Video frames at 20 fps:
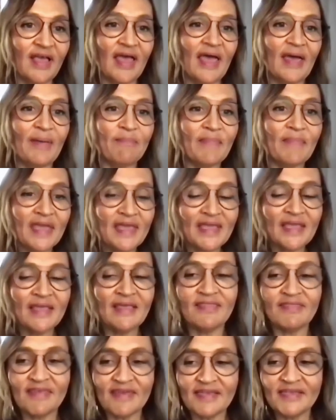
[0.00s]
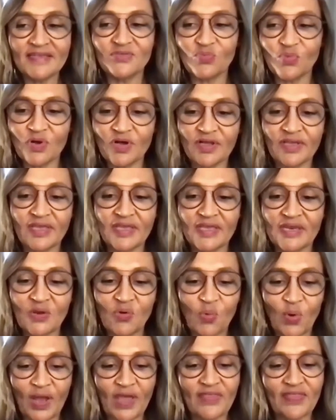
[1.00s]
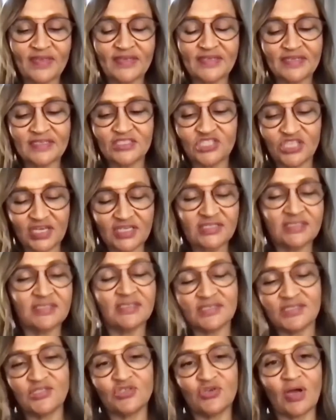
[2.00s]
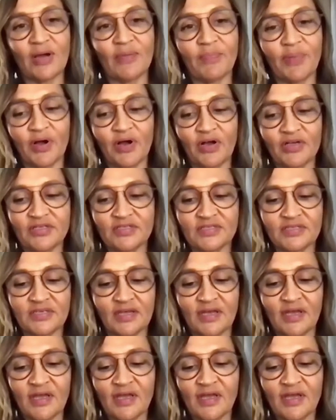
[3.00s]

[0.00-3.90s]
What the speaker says: and making things work in a way that does justice to our past,